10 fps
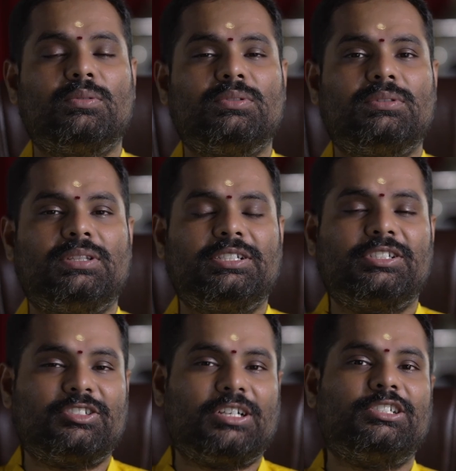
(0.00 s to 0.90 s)
The
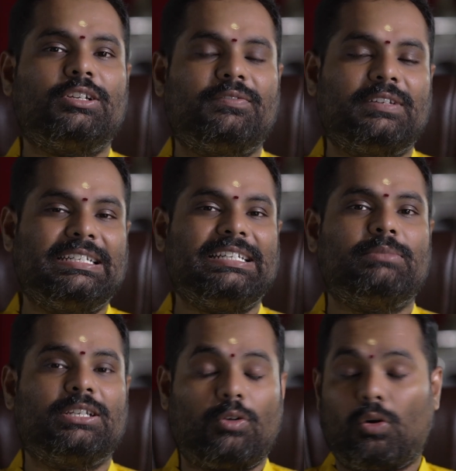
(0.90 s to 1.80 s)
destruction of a
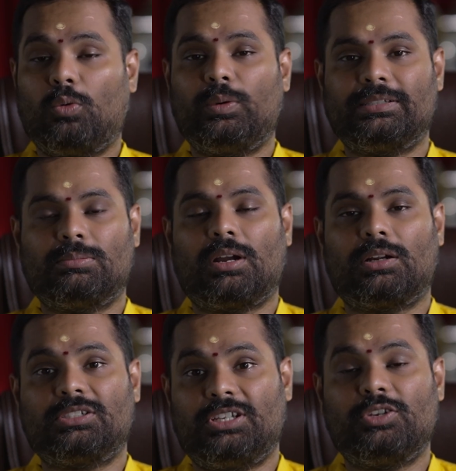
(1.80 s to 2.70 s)
demon always
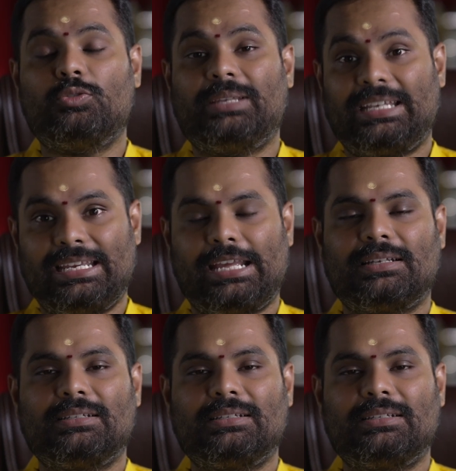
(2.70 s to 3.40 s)
marks a new beginning,